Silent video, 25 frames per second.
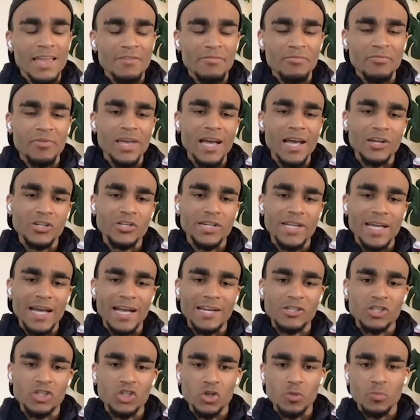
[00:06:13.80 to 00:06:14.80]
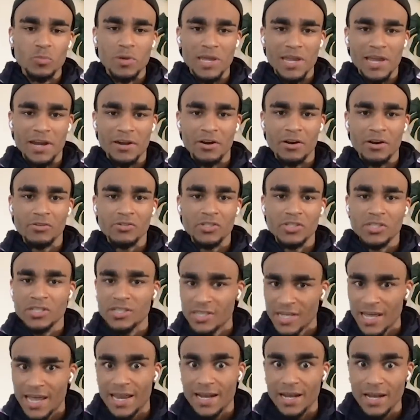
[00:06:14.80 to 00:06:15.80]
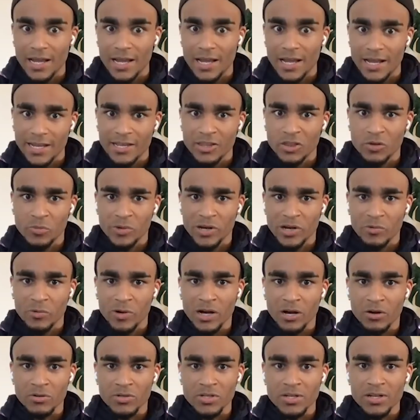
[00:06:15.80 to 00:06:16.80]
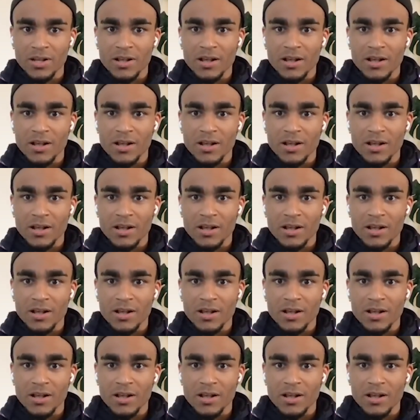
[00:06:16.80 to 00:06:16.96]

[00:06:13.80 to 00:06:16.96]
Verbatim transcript: If we actually had superheroes today, like in the real world,